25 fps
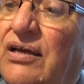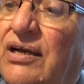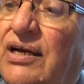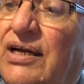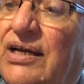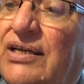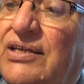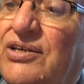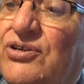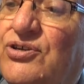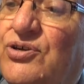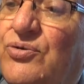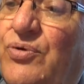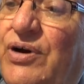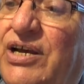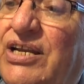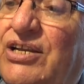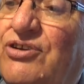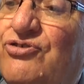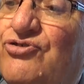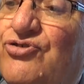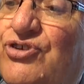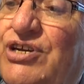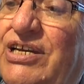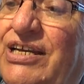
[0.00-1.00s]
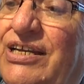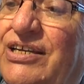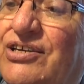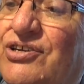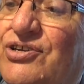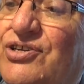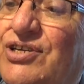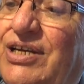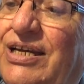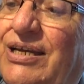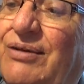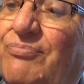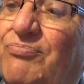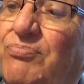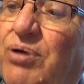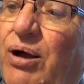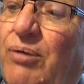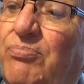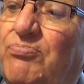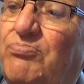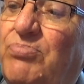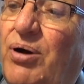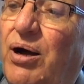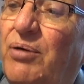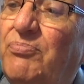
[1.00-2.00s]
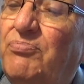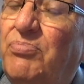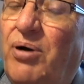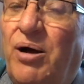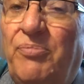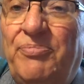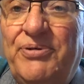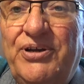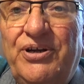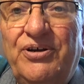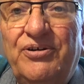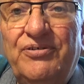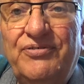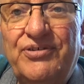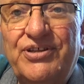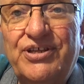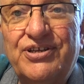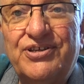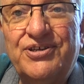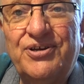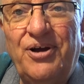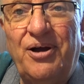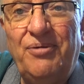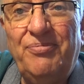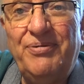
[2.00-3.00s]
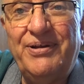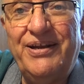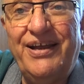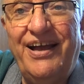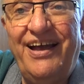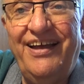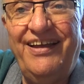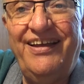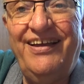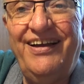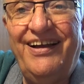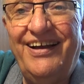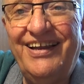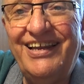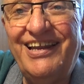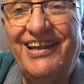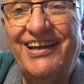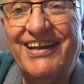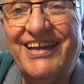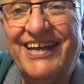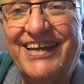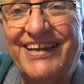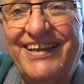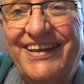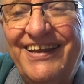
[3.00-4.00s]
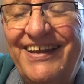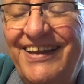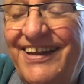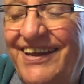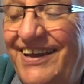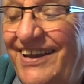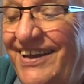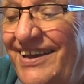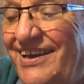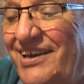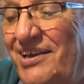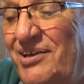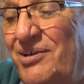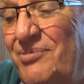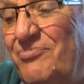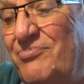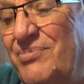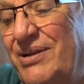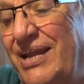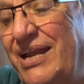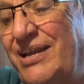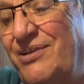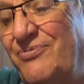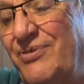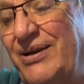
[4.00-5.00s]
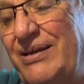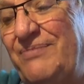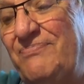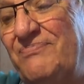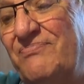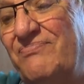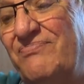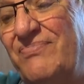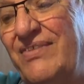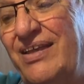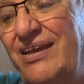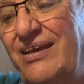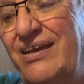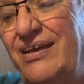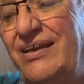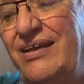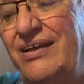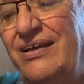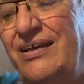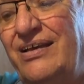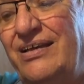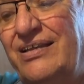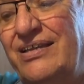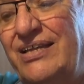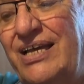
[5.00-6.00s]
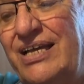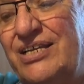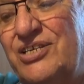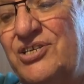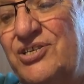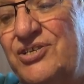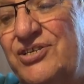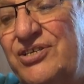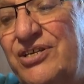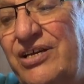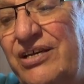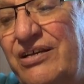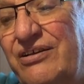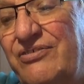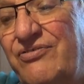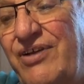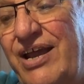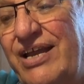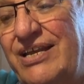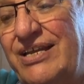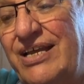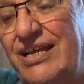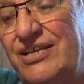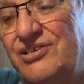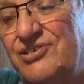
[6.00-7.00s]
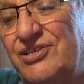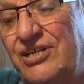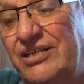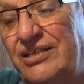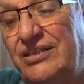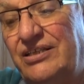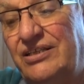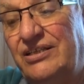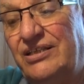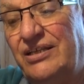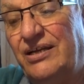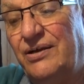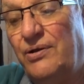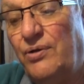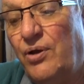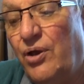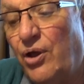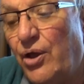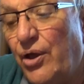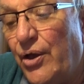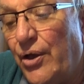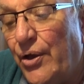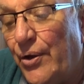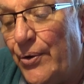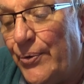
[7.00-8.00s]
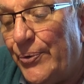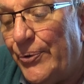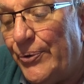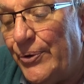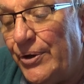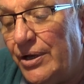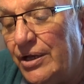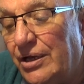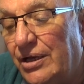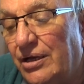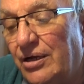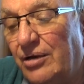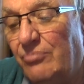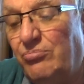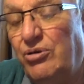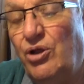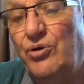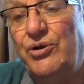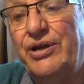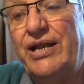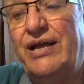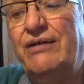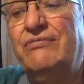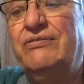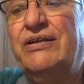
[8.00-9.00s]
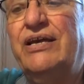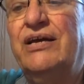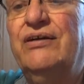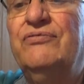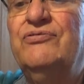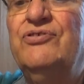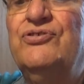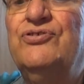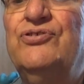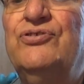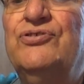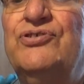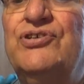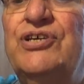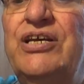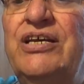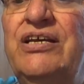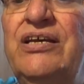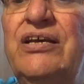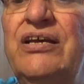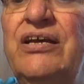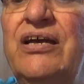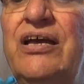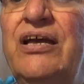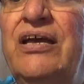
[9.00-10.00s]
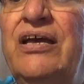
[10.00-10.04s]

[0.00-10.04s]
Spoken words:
And it's quite intriguing to see it popping over the top, and I like it. But anyway, that's Grandad's little... I'll blow it out now, and as you see,